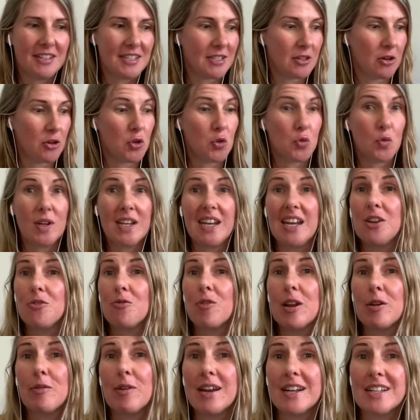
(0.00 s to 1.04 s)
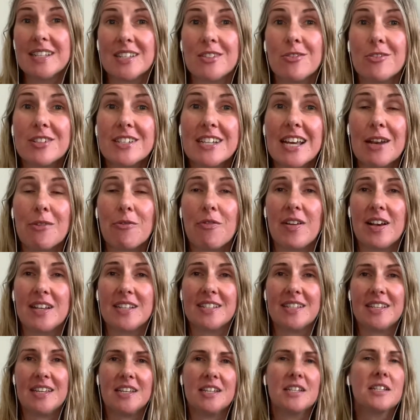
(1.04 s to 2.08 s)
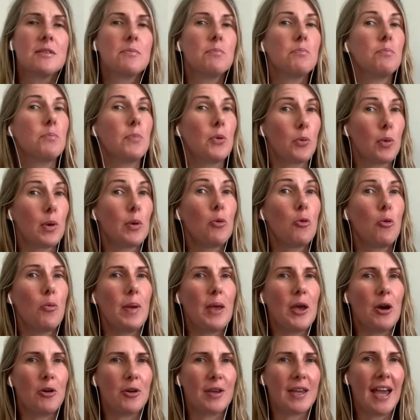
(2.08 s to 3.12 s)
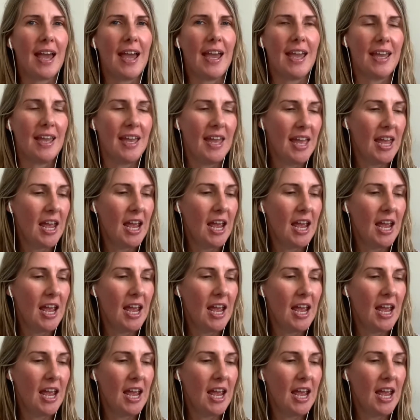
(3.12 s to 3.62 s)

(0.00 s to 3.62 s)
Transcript: so 2021 is not done with us yet, but we will be okay.